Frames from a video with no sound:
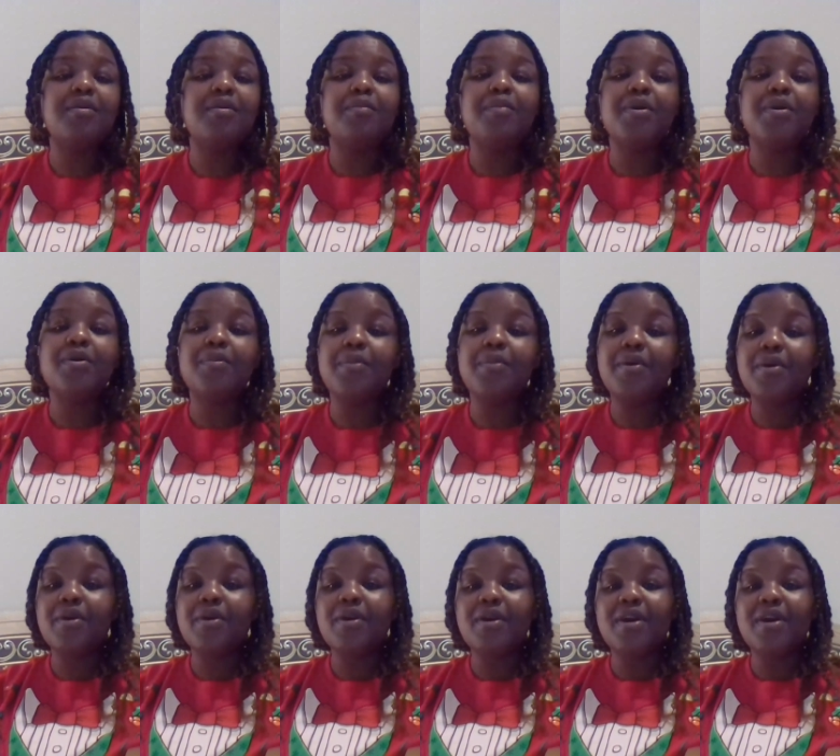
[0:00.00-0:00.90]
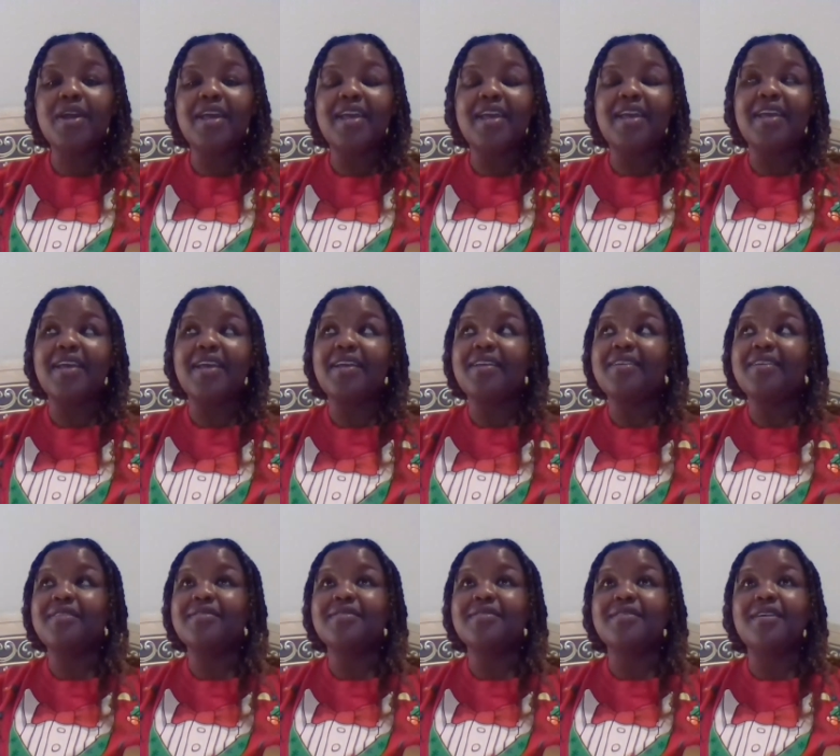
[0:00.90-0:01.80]
Berber
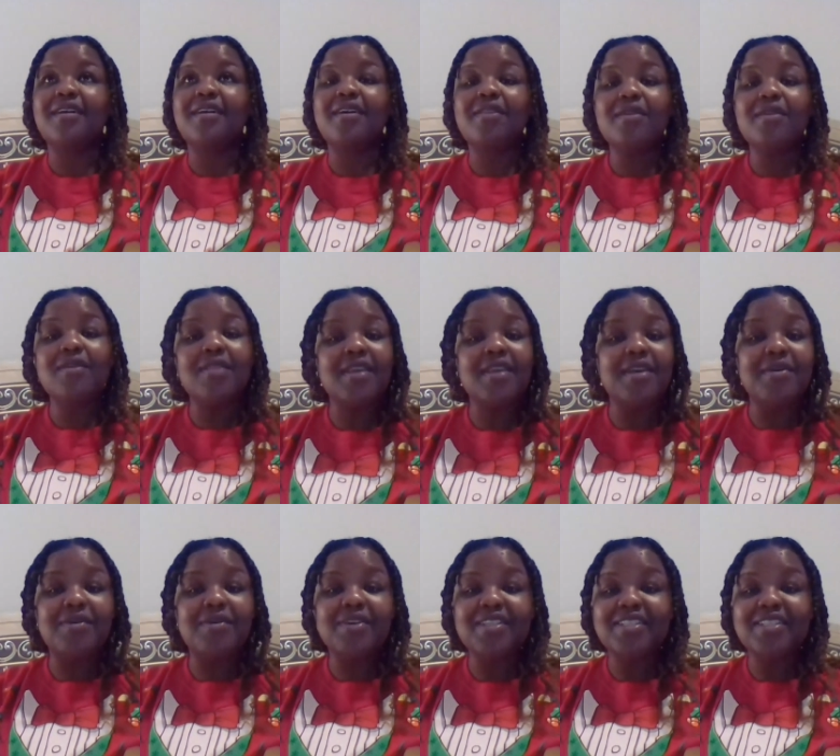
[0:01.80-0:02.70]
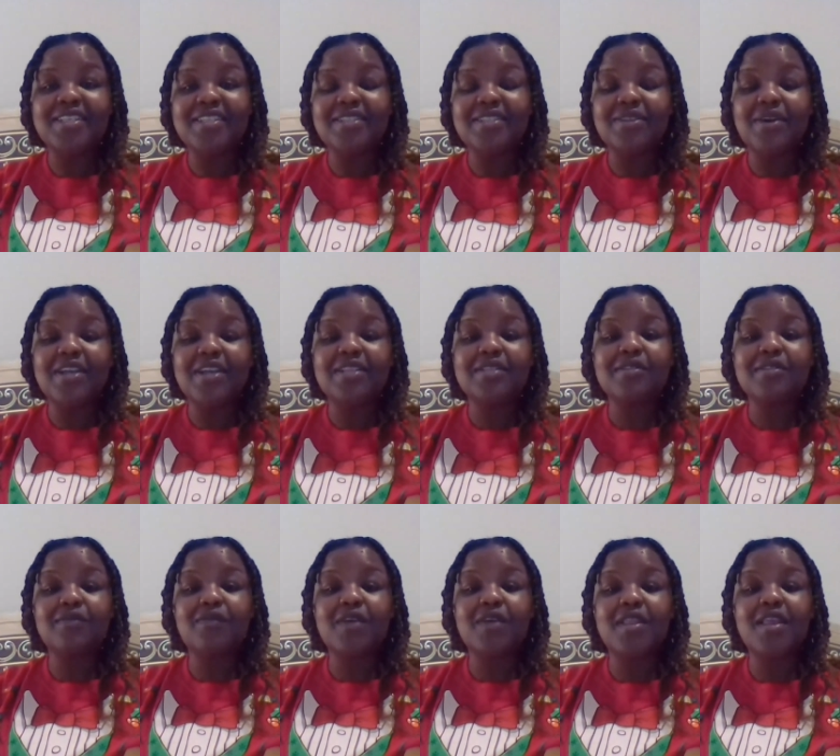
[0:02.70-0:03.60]
and other languages. So I
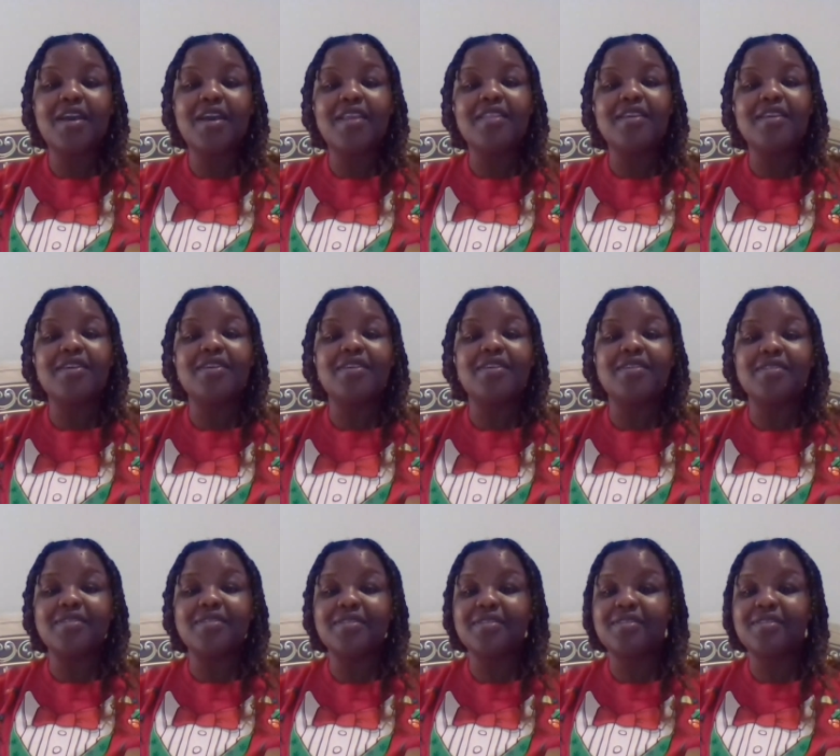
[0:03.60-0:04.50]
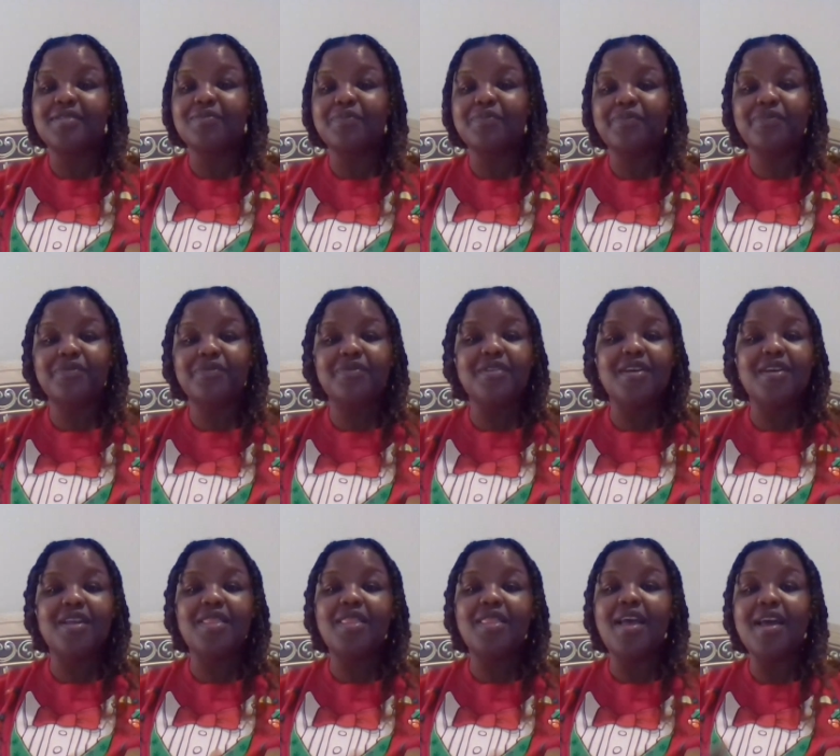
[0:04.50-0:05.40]
just feel like there's
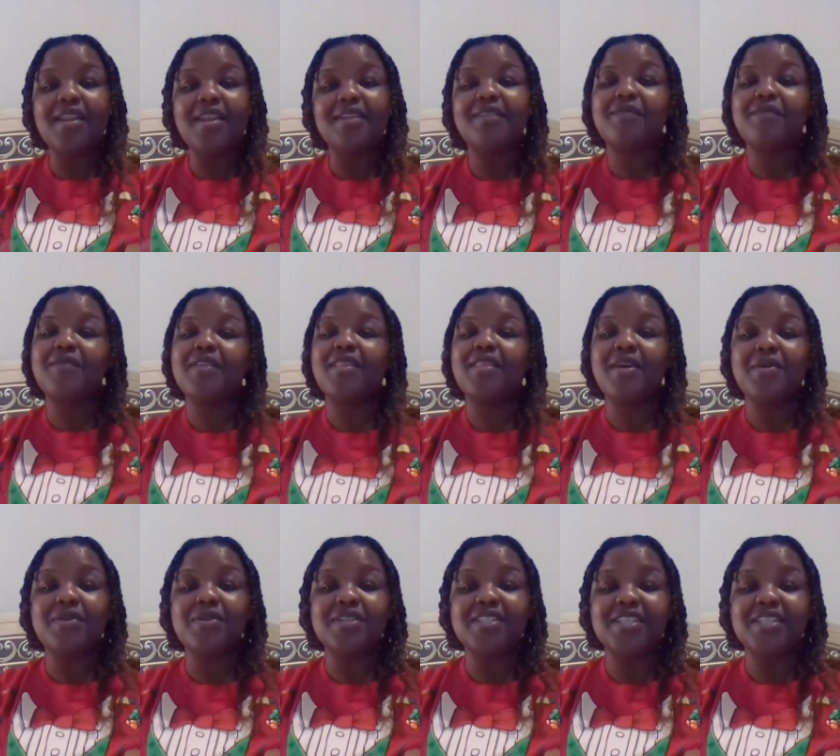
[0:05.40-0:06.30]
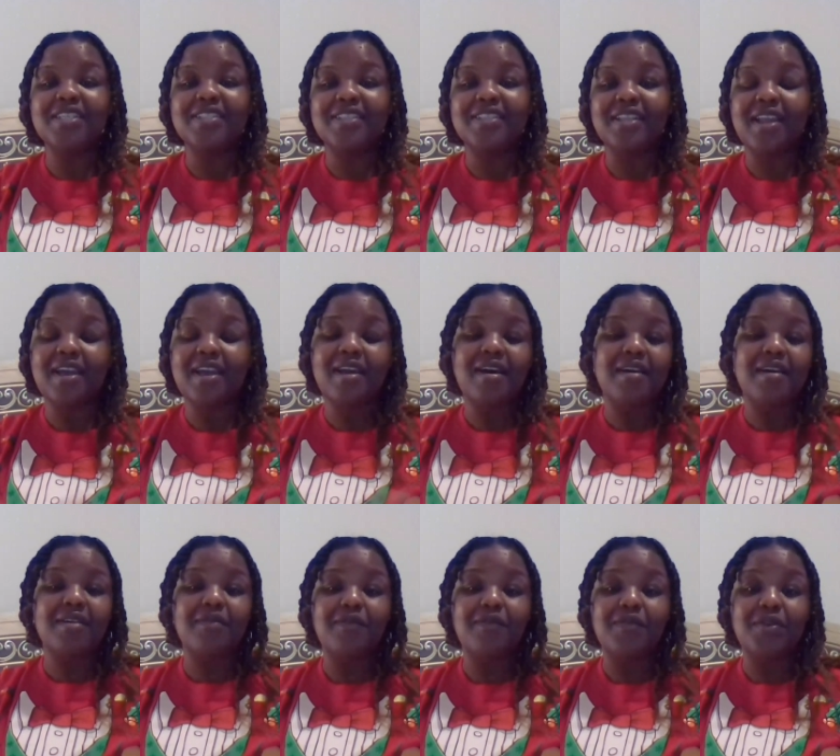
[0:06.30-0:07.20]
a lot of different languages, and I
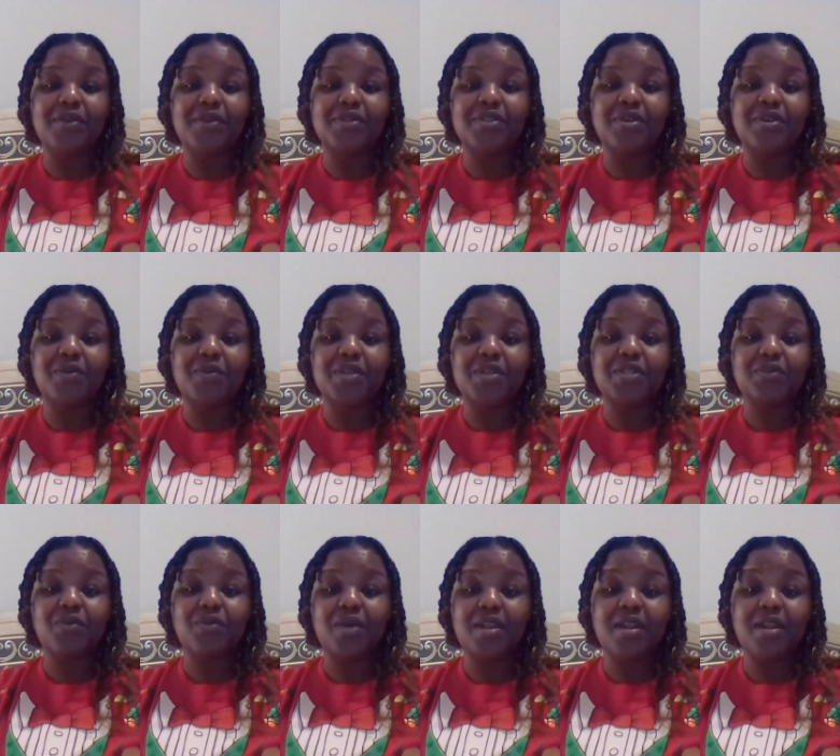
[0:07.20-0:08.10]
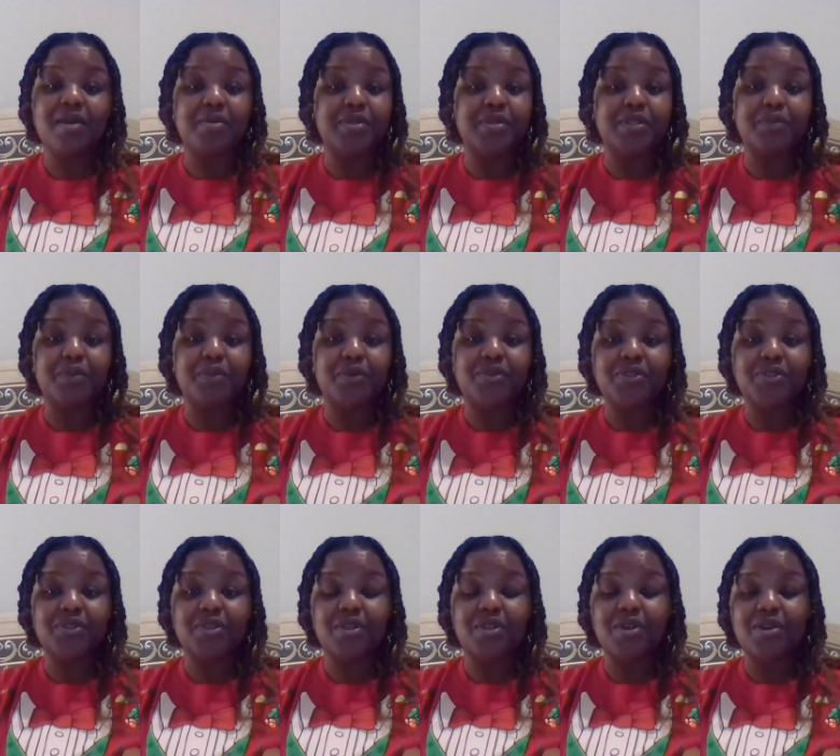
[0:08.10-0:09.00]
got confused on which one I was
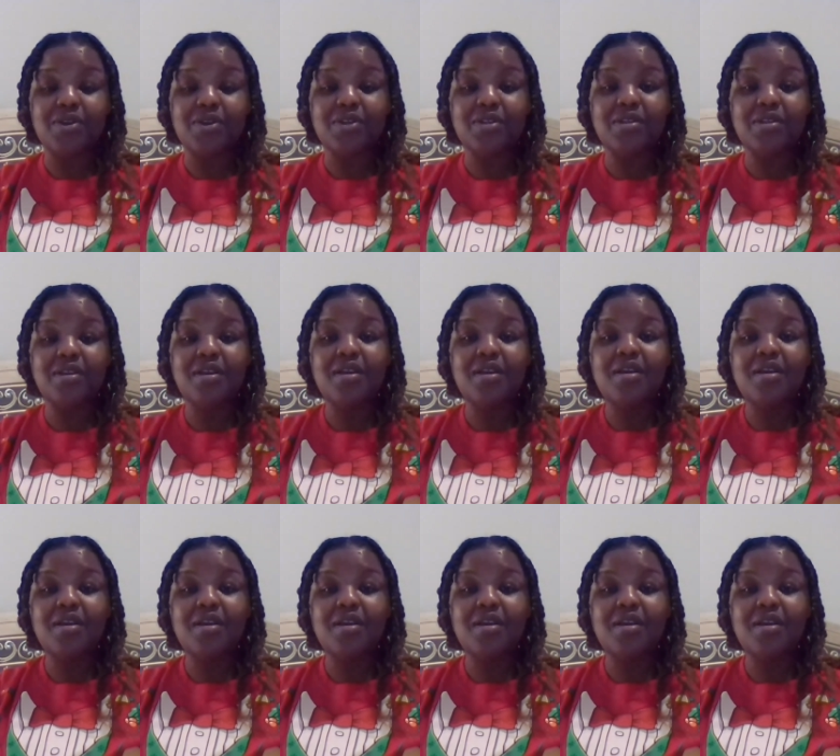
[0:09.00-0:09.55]
supposed to learn.